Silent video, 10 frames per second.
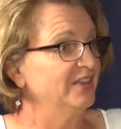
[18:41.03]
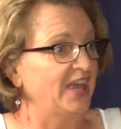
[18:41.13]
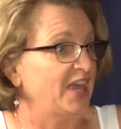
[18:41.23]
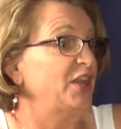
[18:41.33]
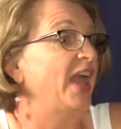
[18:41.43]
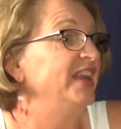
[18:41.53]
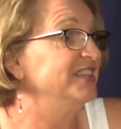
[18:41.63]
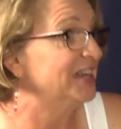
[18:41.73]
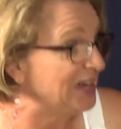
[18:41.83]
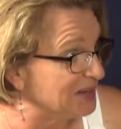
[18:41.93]
at any
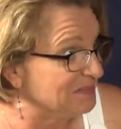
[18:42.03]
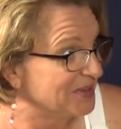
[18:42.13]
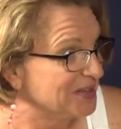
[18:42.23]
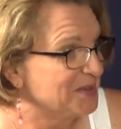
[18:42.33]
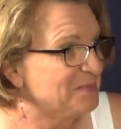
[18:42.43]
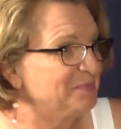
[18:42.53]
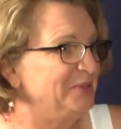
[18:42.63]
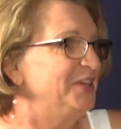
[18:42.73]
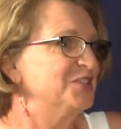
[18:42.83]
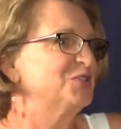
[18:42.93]
time,
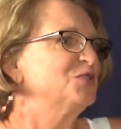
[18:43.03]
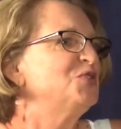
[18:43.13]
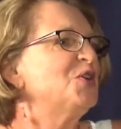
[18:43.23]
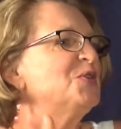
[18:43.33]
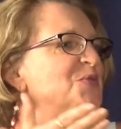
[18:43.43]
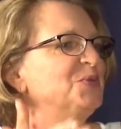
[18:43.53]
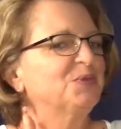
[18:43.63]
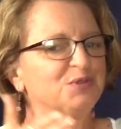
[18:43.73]
because there's no